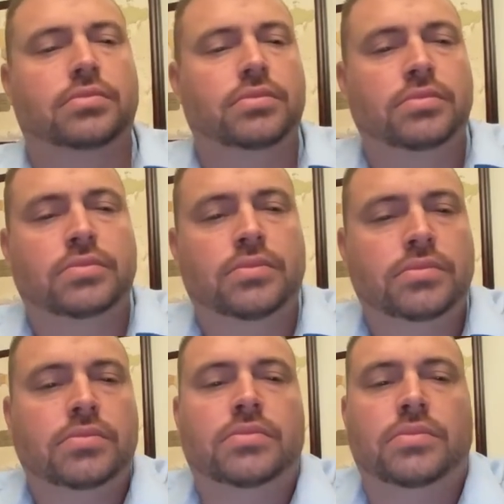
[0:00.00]

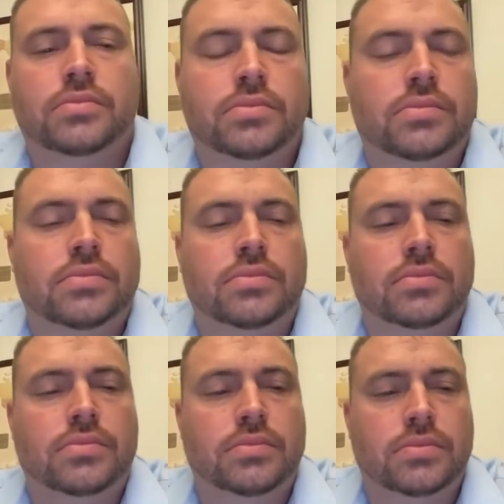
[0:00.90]

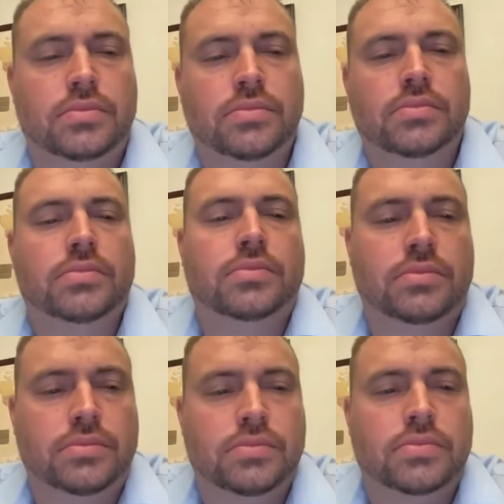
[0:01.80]

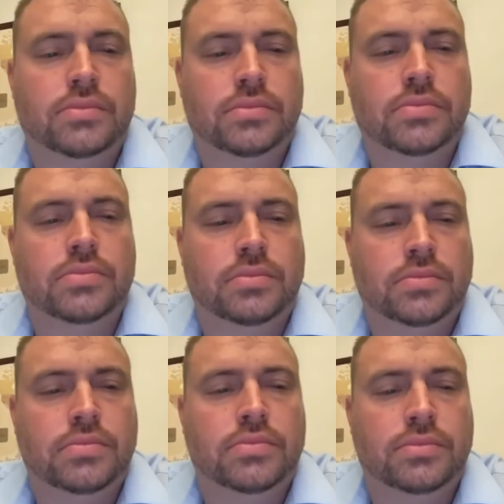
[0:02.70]

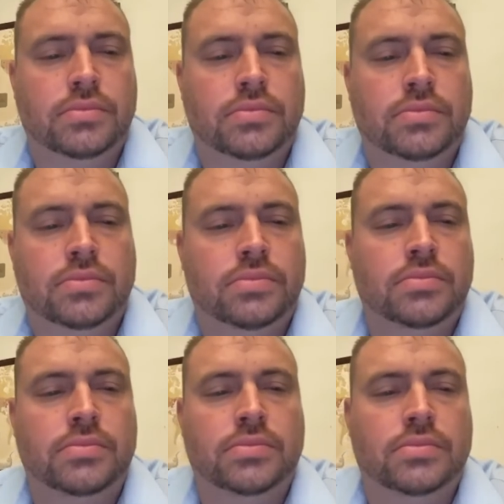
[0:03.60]

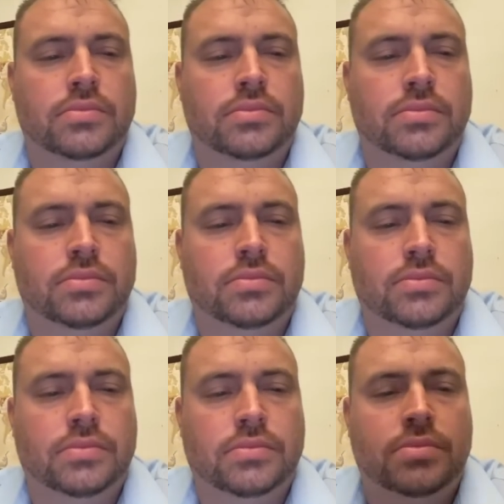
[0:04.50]

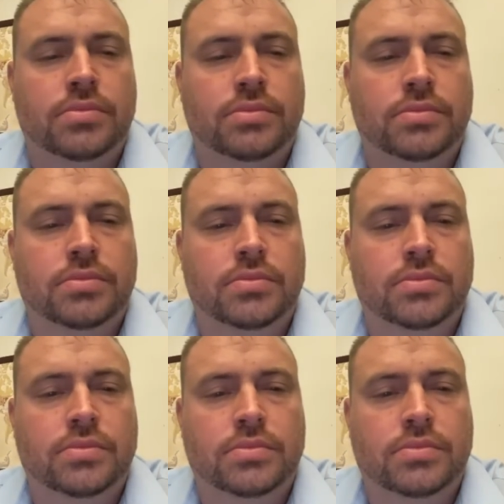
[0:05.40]

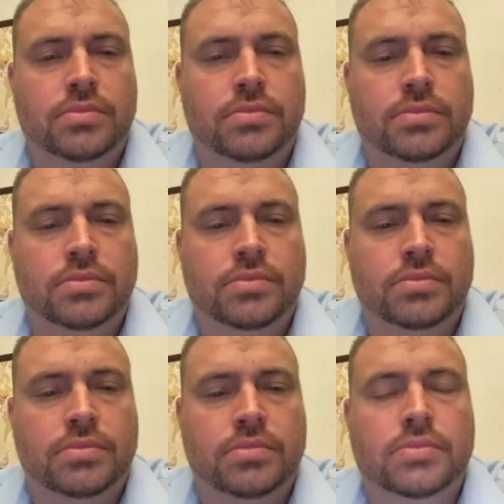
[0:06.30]

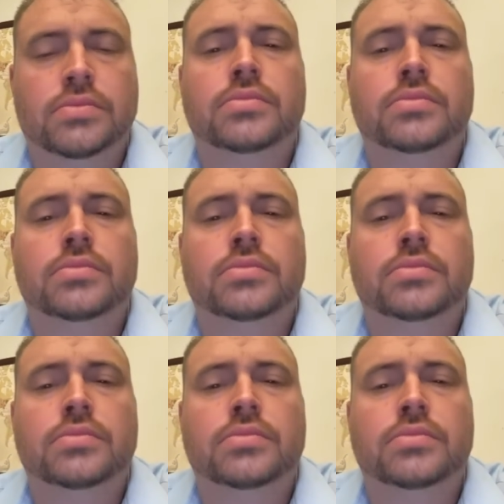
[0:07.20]
No words are spoken by the person on screen.